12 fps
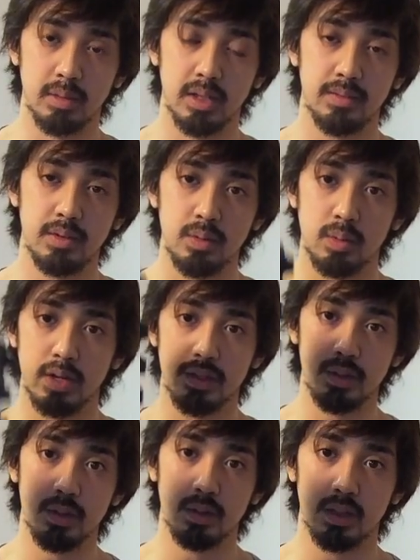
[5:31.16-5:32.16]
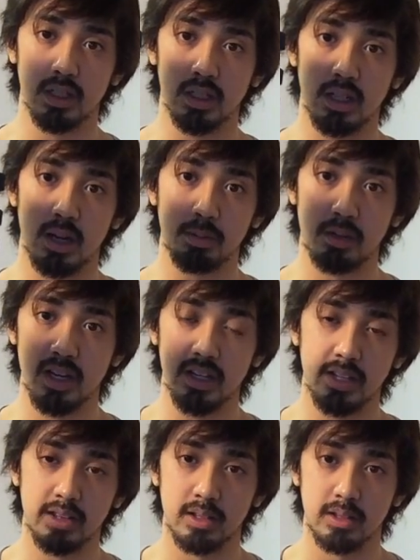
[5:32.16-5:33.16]
if you want to upgrade and
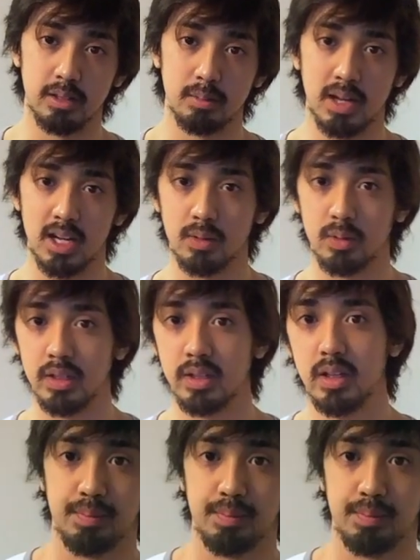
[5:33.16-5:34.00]
get the black one.